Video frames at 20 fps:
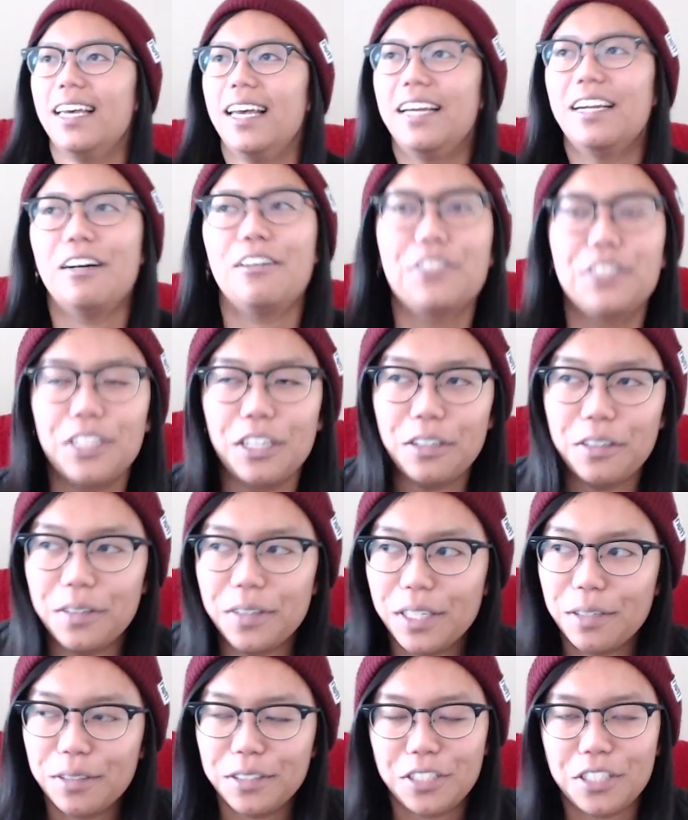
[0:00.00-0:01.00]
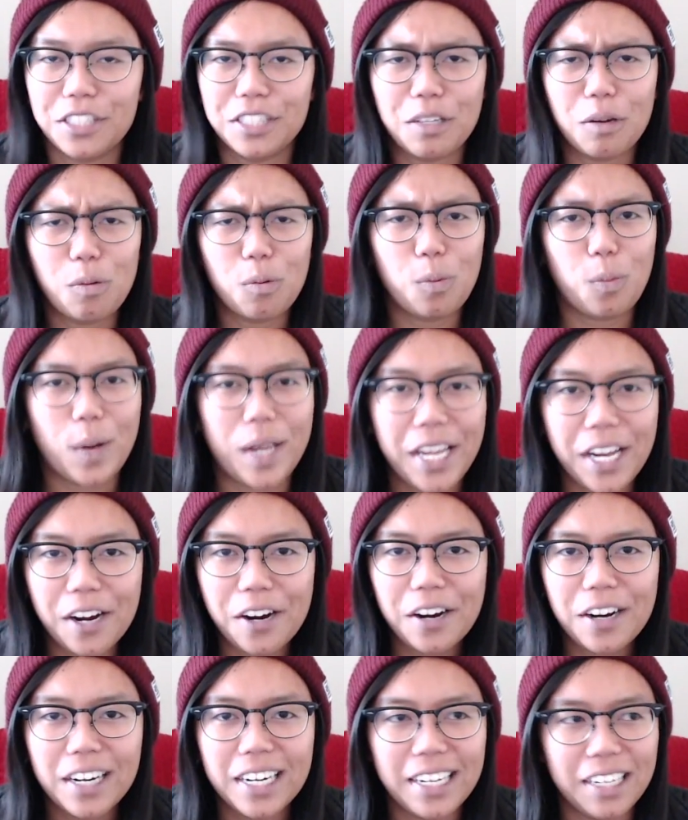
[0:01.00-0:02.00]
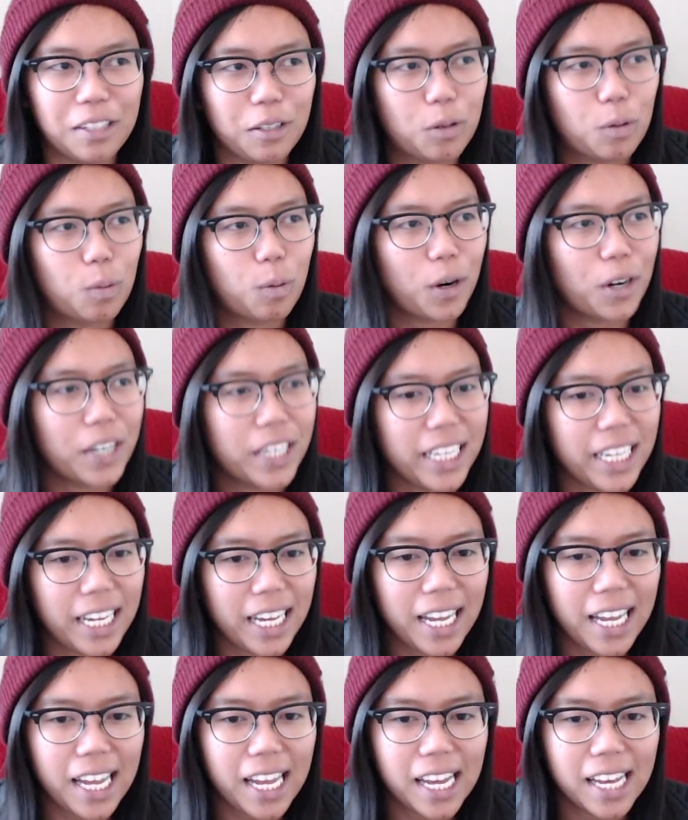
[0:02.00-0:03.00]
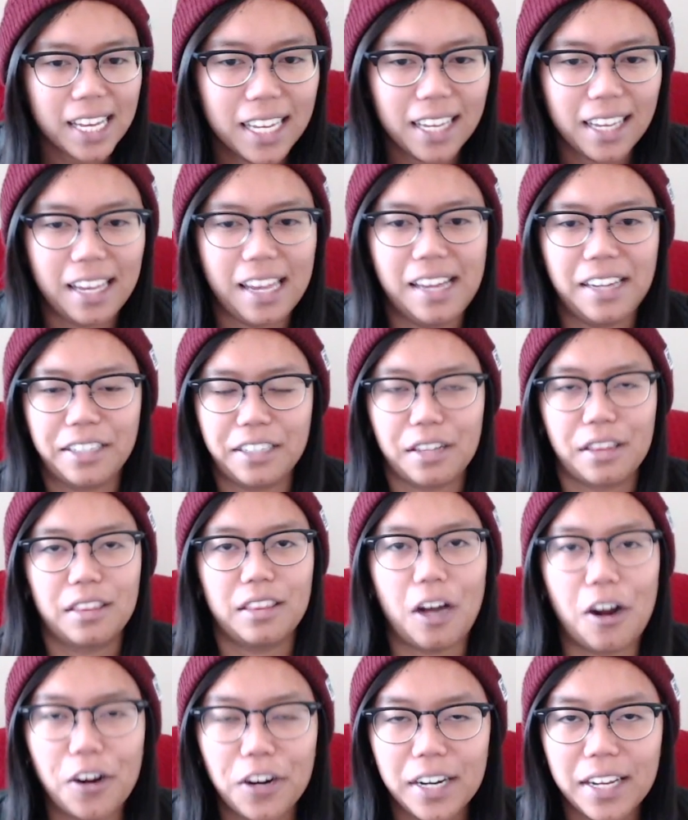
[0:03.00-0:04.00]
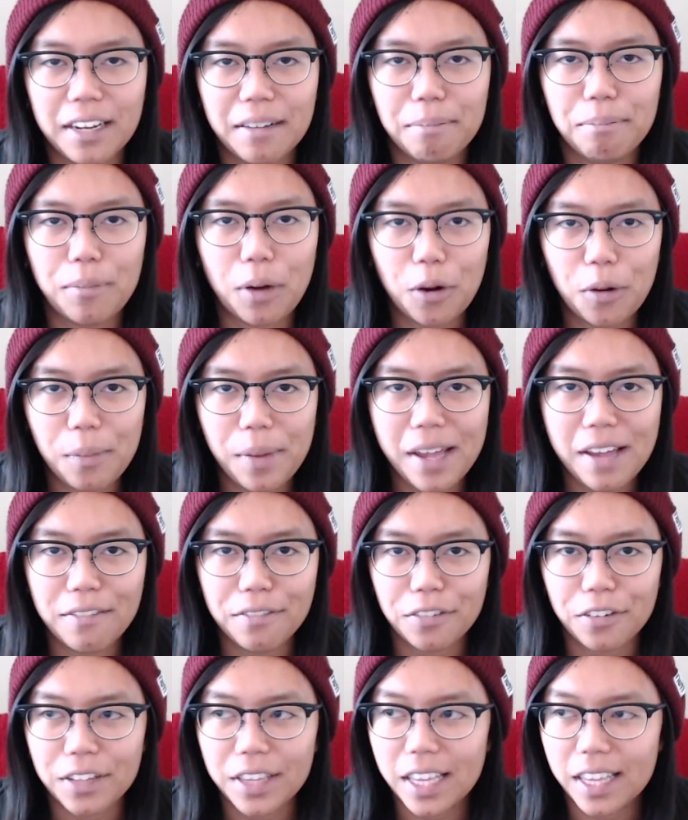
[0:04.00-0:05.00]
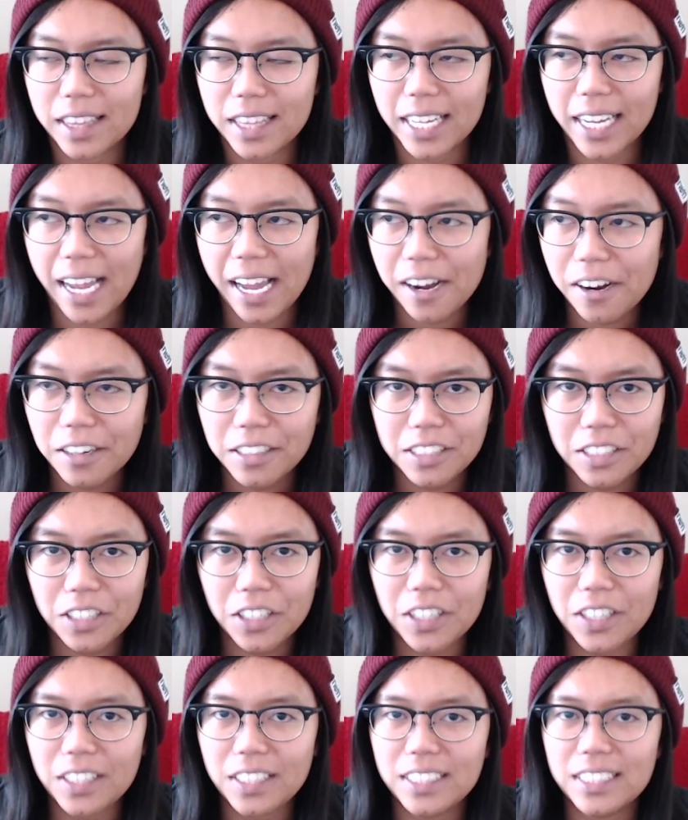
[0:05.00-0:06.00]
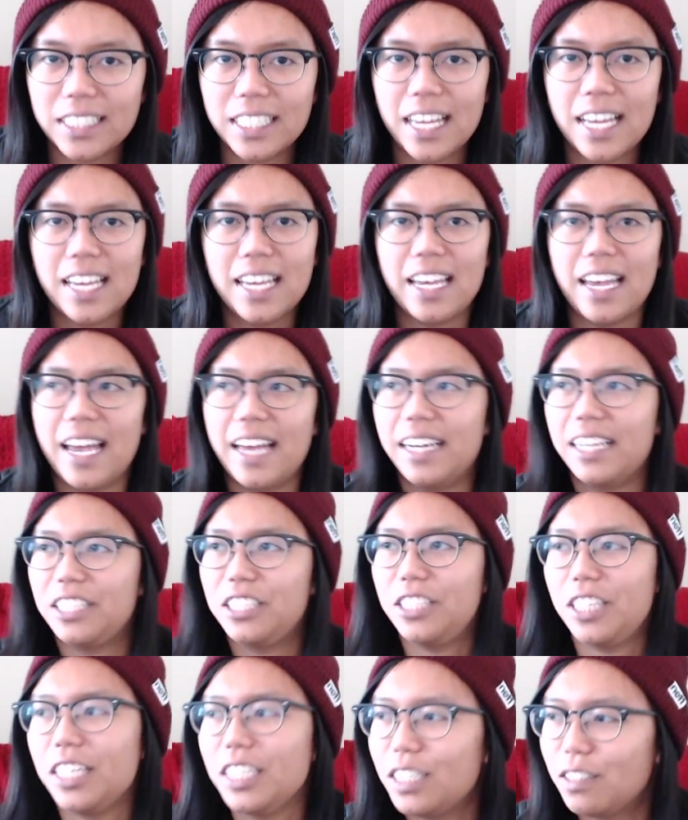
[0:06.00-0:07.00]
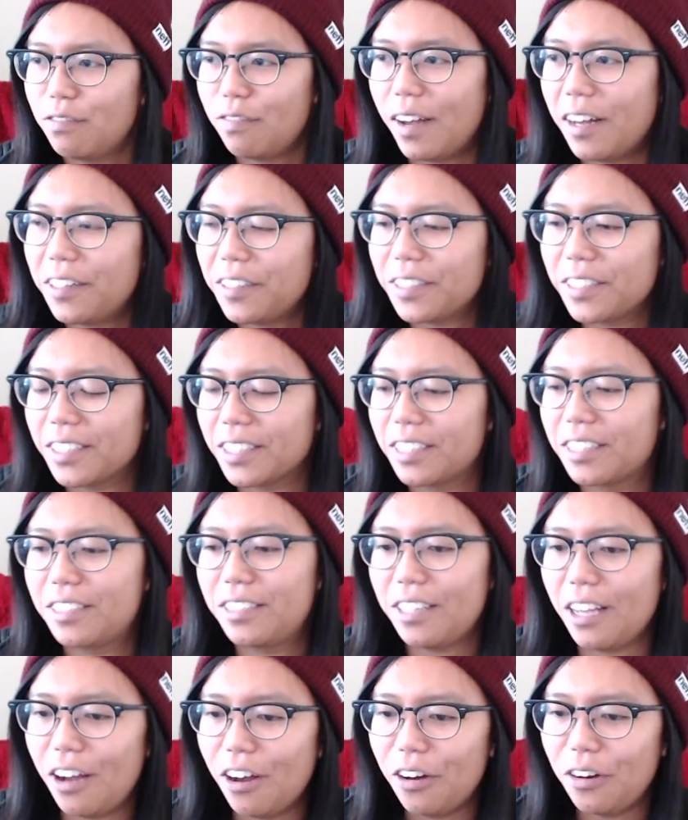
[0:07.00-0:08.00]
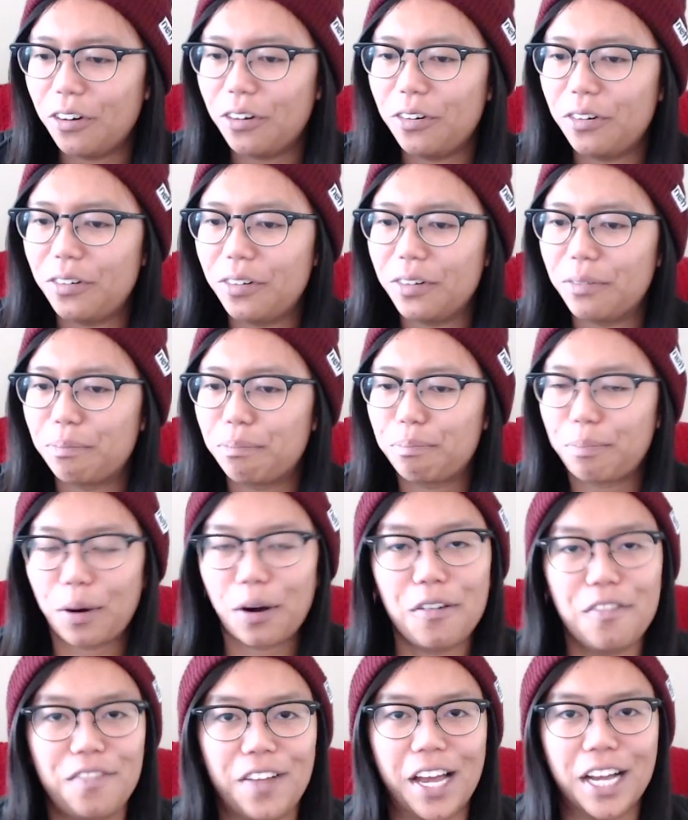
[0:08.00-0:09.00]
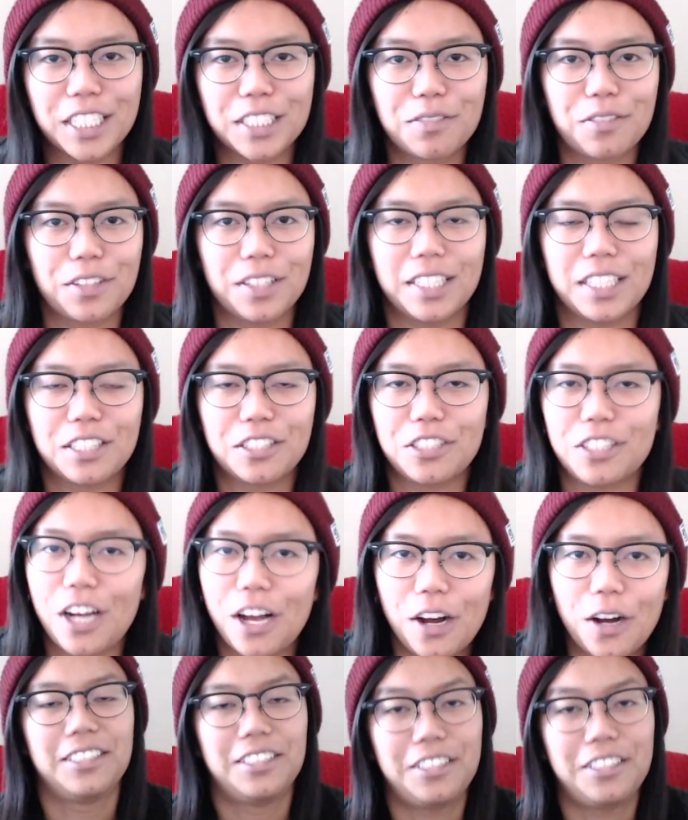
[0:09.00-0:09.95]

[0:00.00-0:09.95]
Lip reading: And also, it was just a weird and quirky and cathartic moment for the characters, and it just felt so perfect for this show.